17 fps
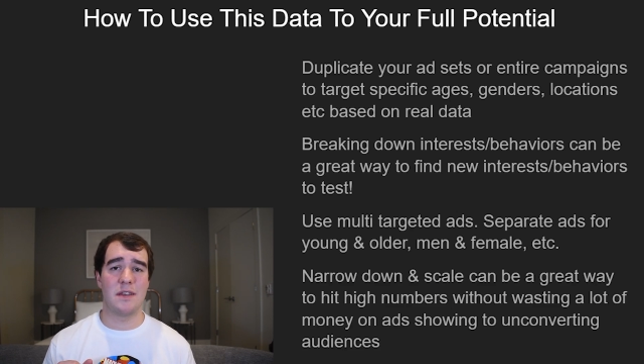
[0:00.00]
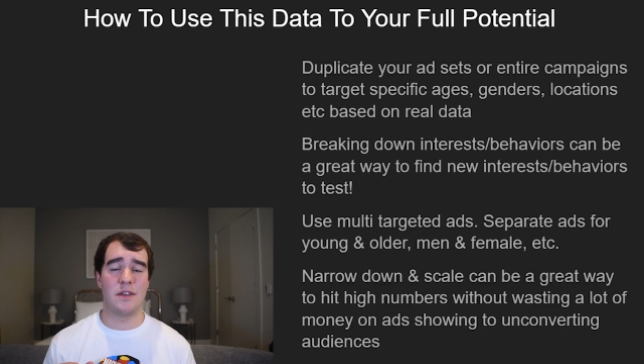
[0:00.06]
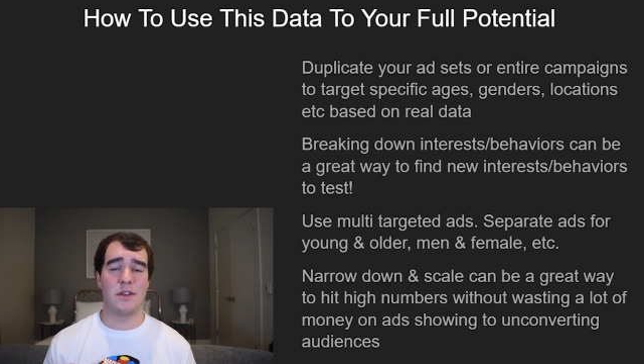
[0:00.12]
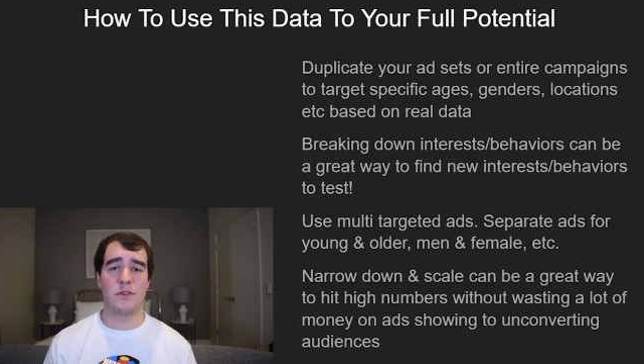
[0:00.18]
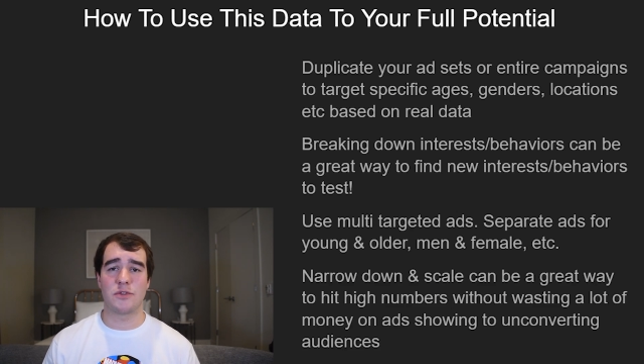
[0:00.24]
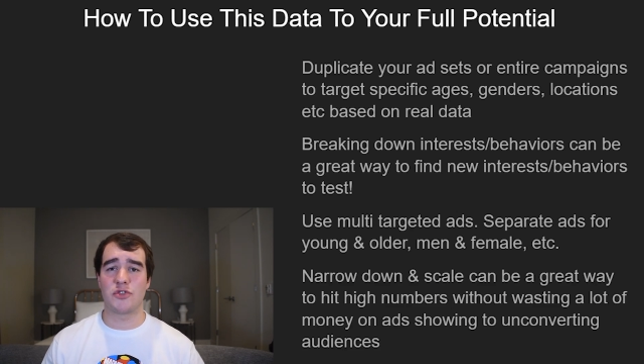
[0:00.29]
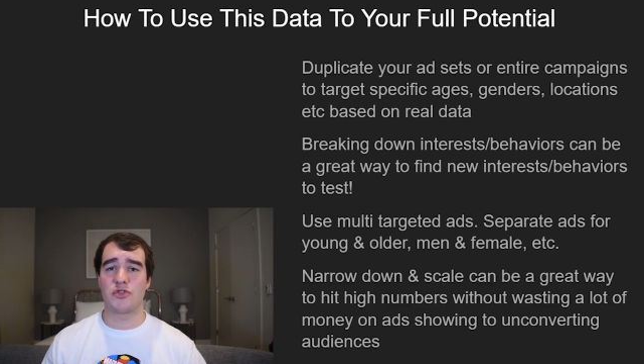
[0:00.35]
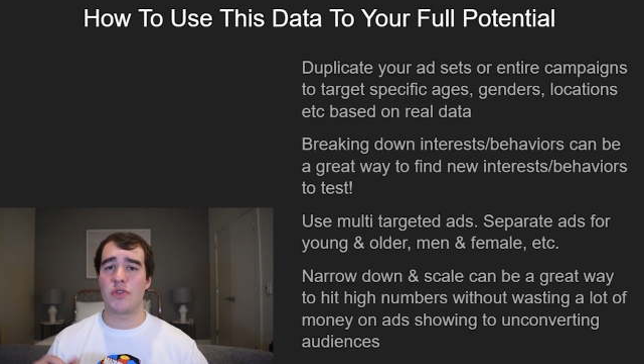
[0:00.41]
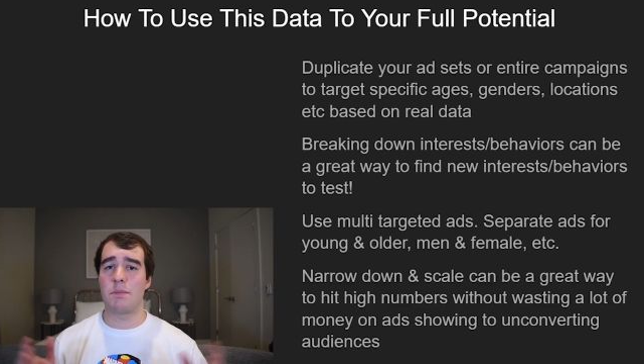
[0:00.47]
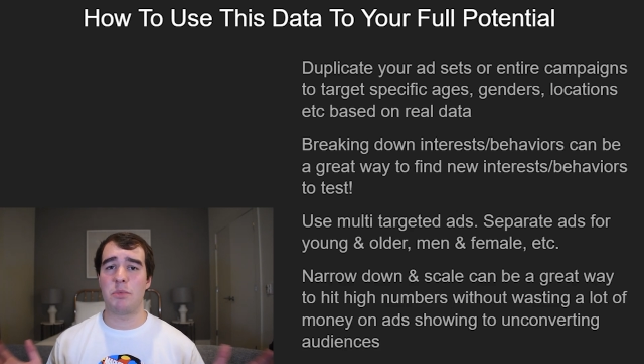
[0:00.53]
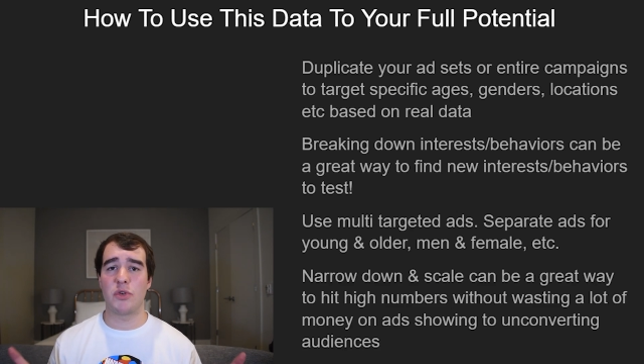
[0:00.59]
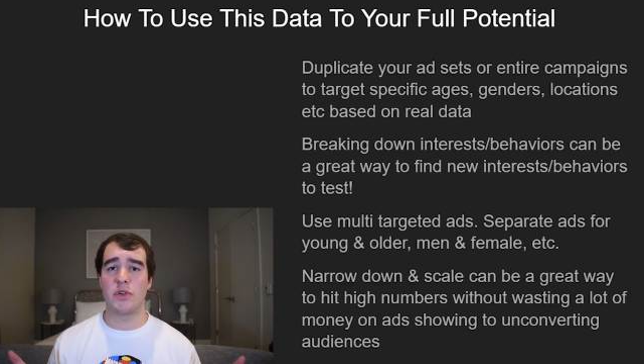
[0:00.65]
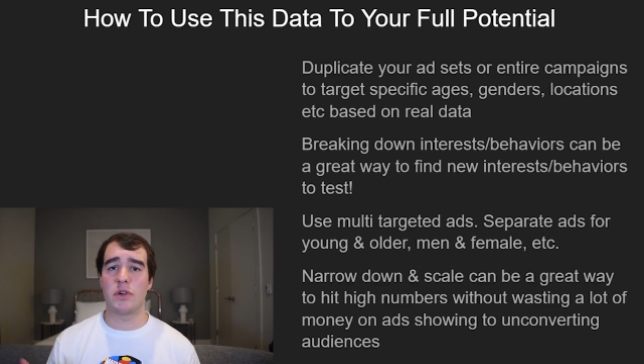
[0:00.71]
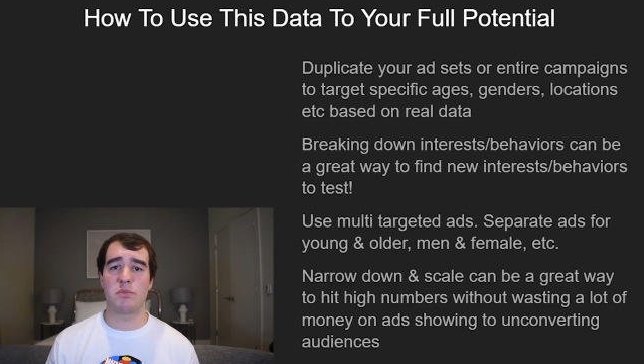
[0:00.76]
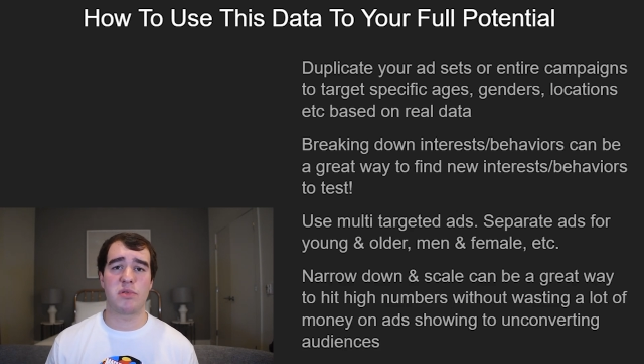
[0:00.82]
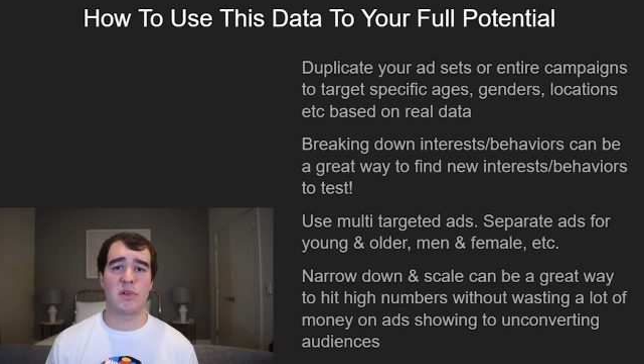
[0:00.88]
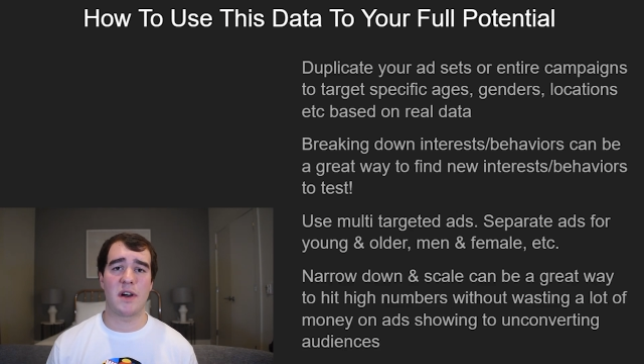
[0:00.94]
you know, triple
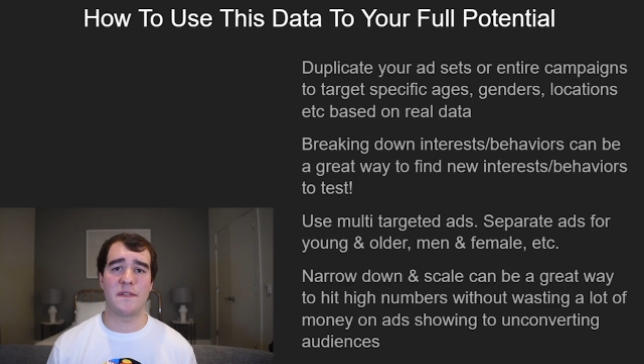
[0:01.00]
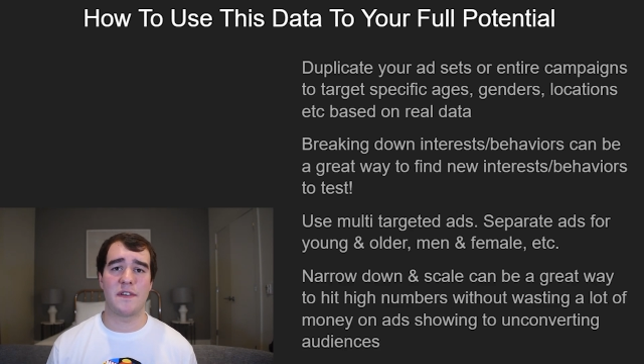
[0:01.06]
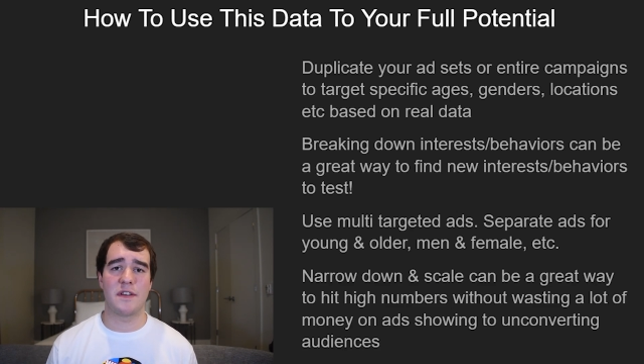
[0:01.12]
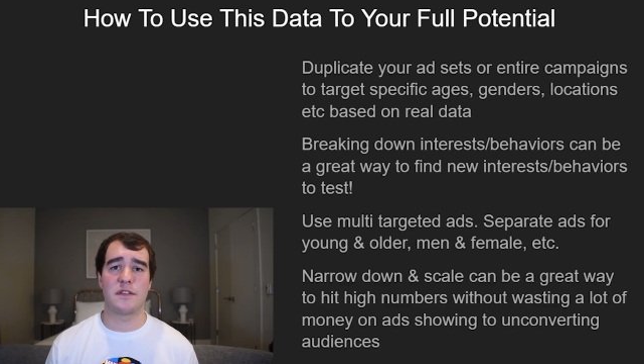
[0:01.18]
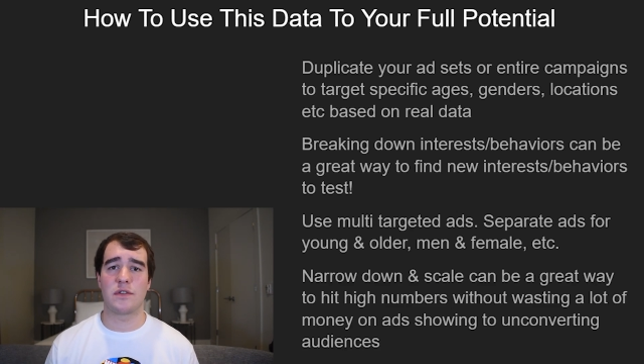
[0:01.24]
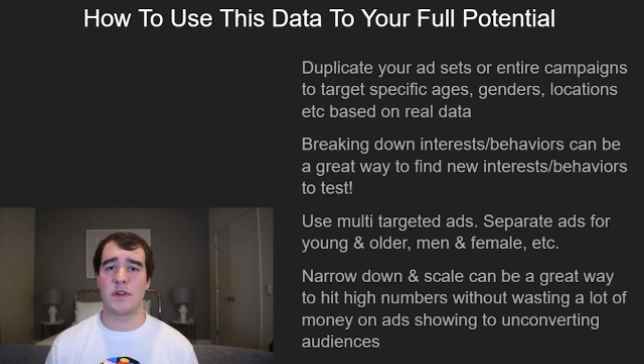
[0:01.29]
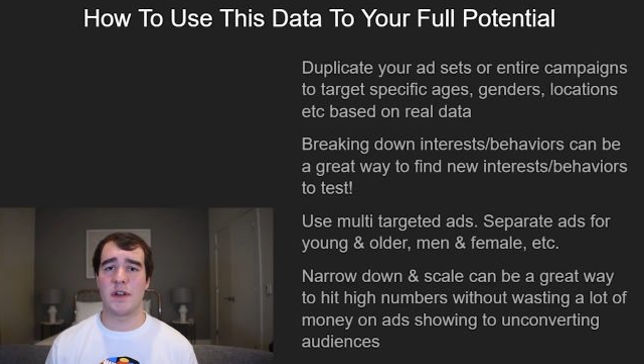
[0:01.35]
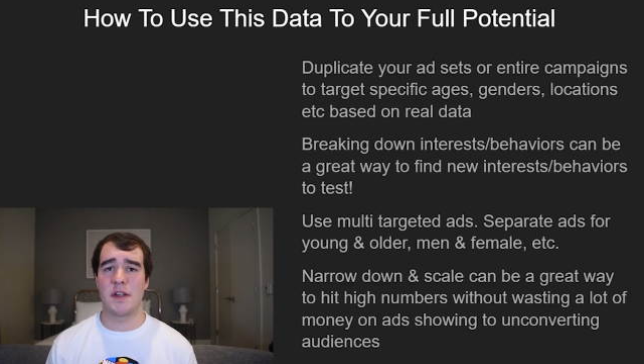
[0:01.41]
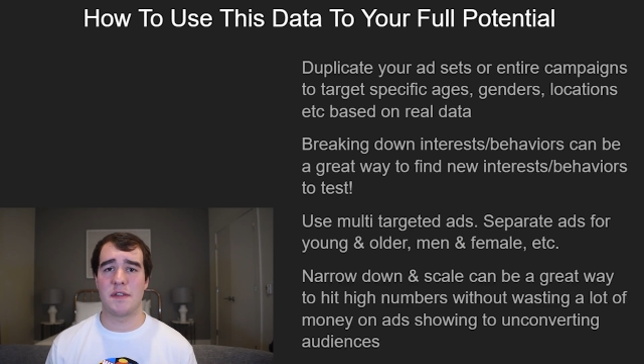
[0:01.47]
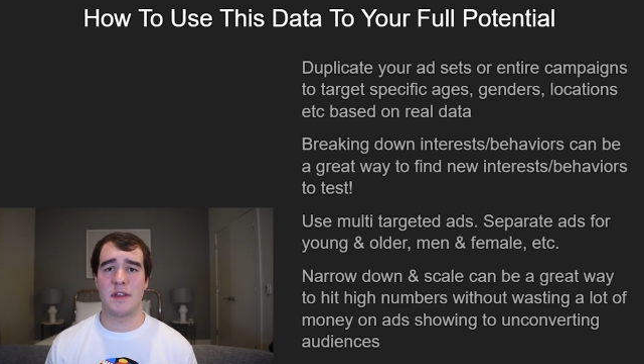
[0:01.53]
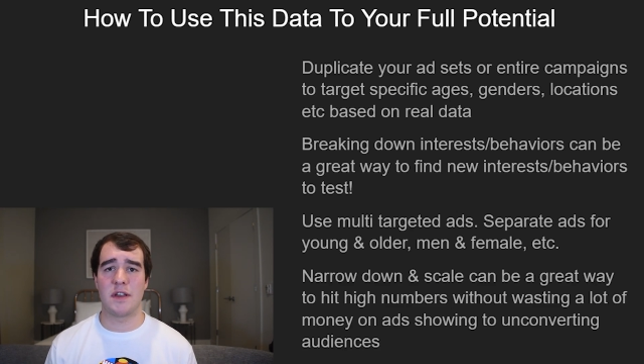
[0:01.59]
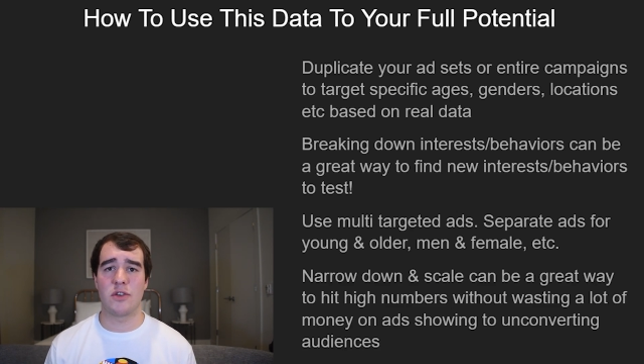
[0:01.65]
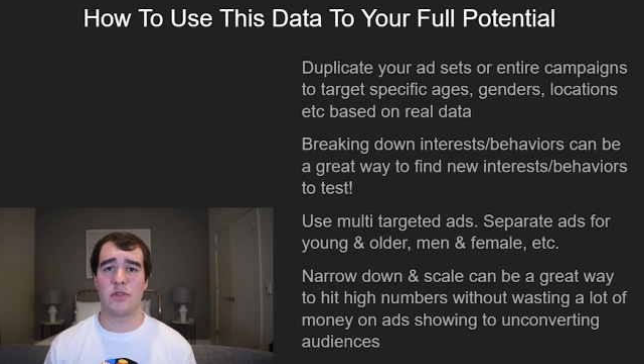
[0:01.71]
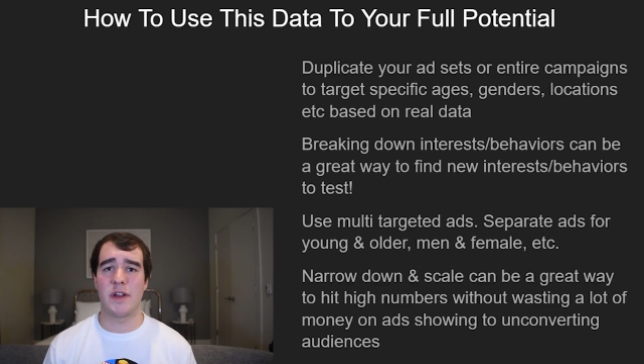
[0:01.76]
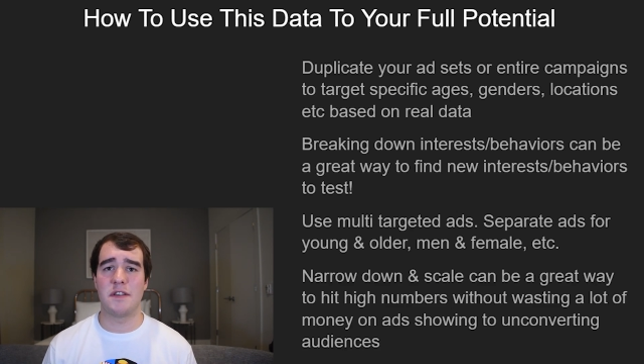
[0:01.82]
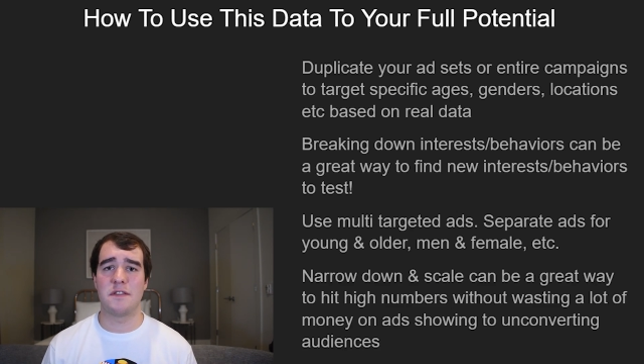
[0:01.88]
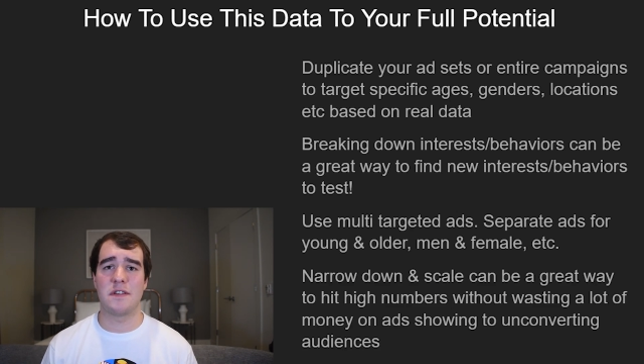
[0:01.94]
your profits or anything
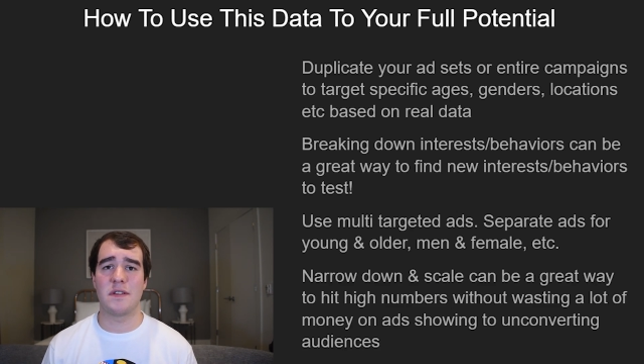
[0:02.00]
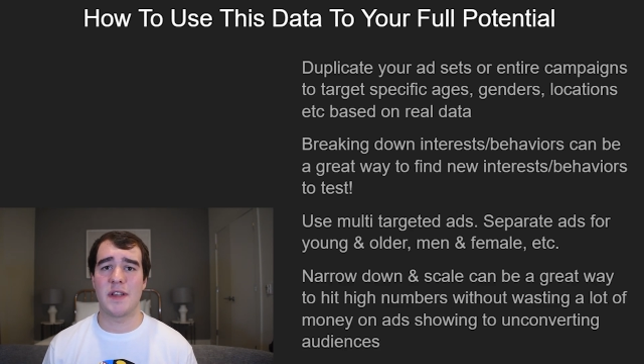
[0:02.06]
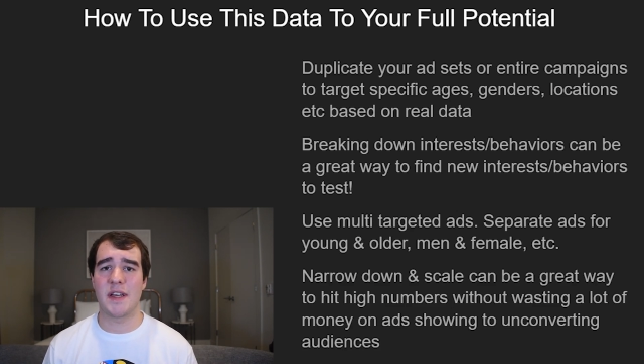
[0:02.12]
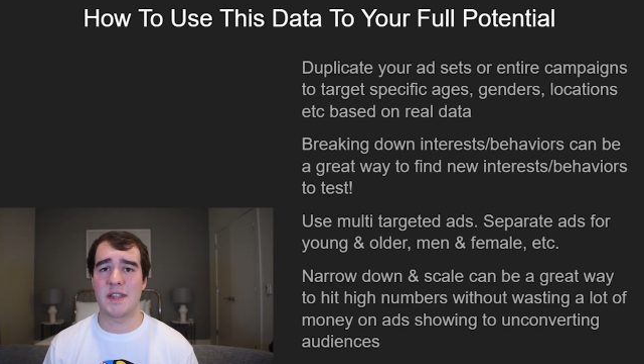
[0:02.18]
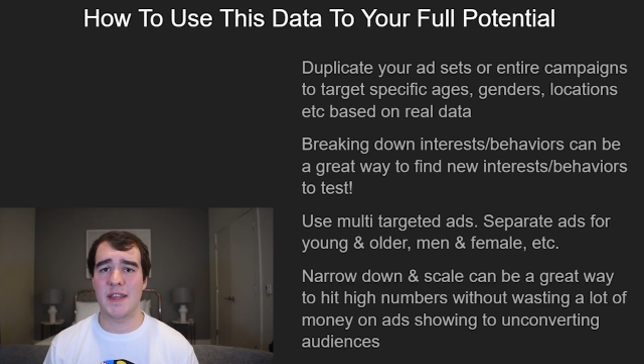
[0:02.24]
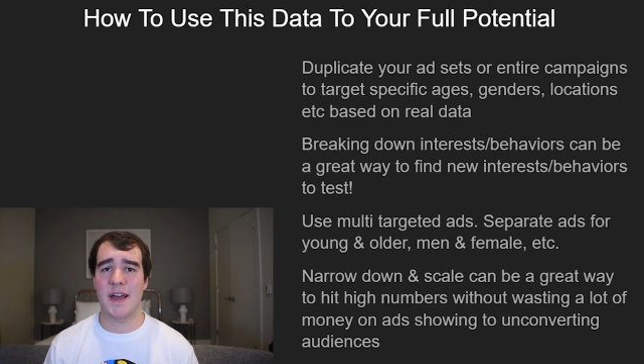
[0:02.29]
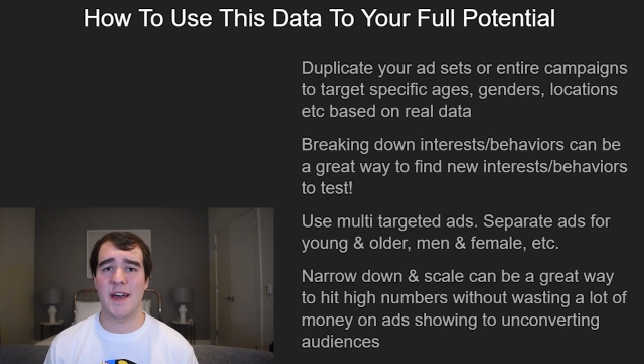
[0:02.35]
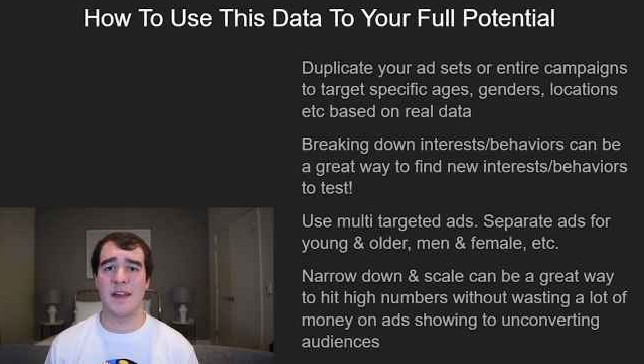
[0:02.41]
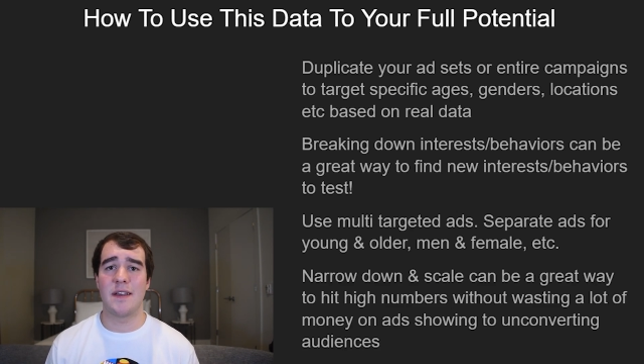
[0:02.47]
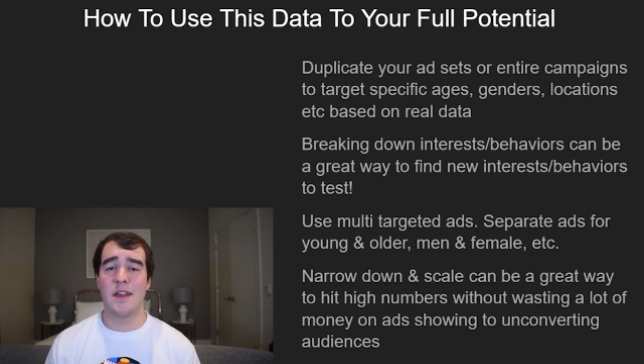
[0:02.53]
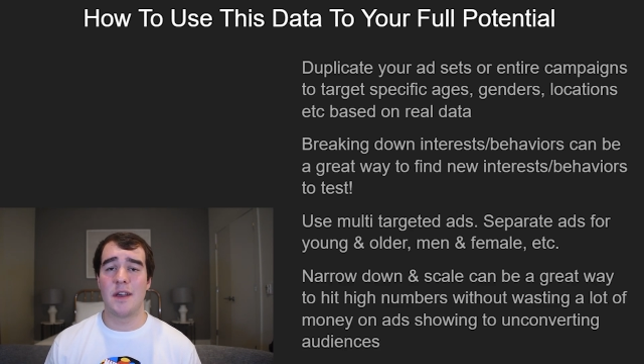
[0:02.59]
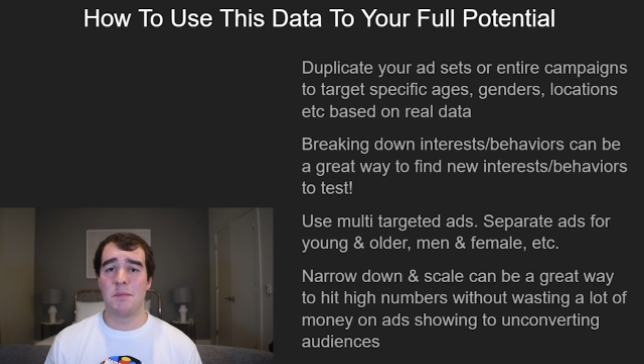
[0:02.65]
crazy like that,